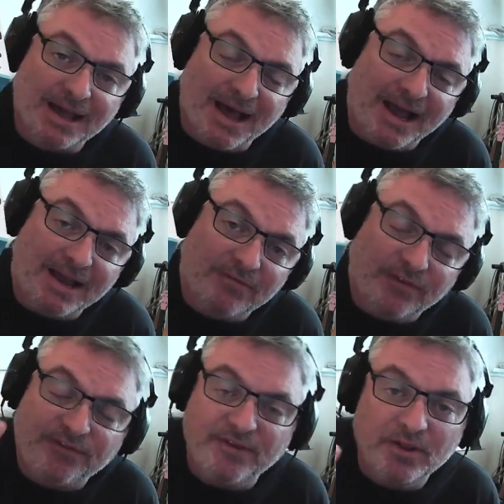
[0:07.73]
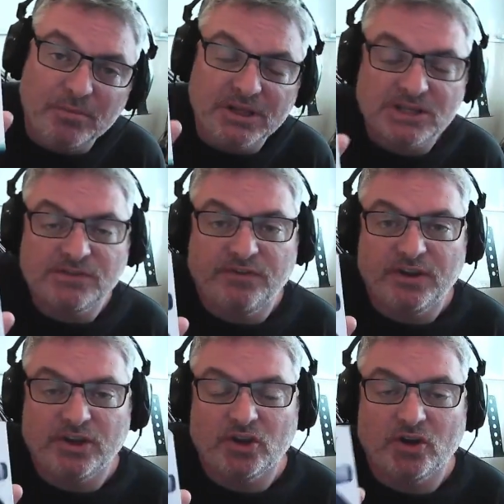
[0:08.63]
I am filming this
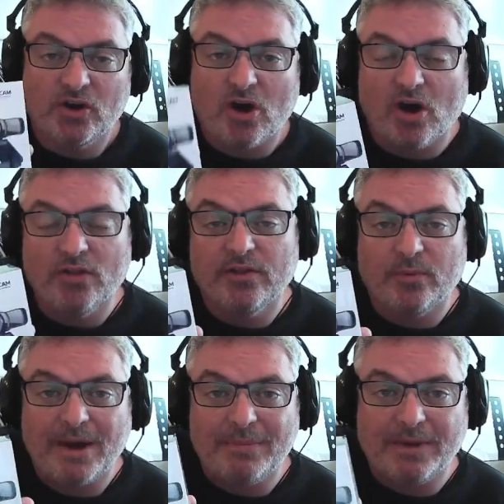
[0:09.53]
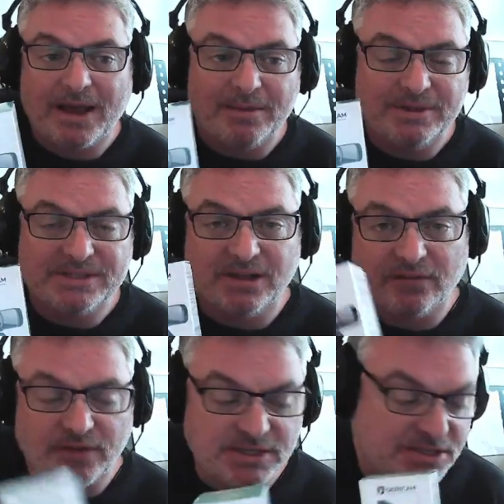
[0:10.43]
video on the webcam itself.
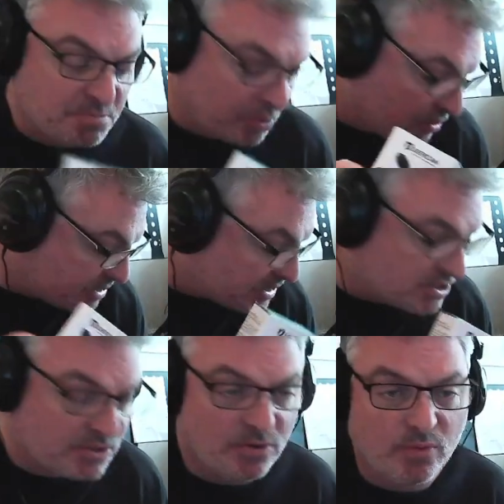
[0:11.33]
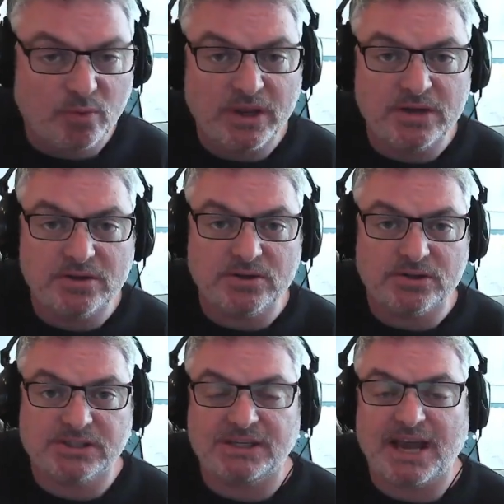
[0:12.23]
This is plugged into a
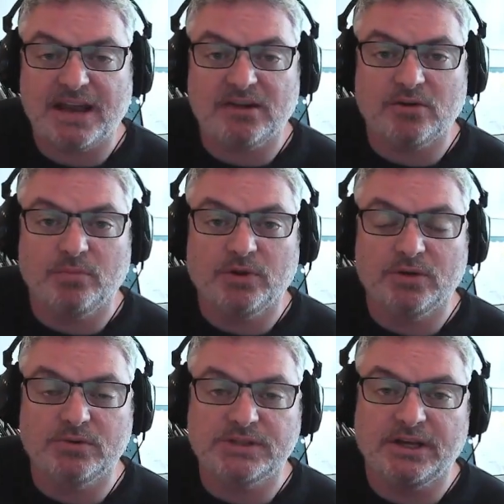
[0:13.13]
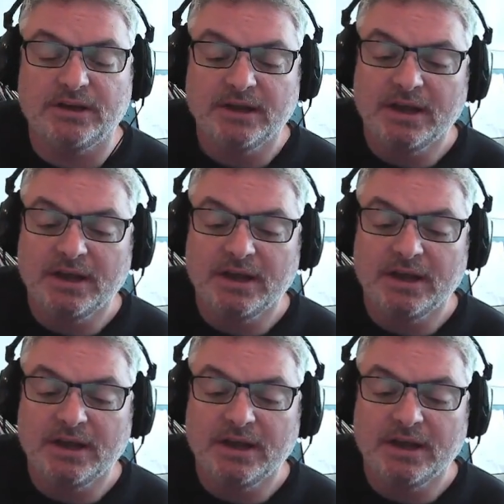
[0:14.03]
Windows 10 computer.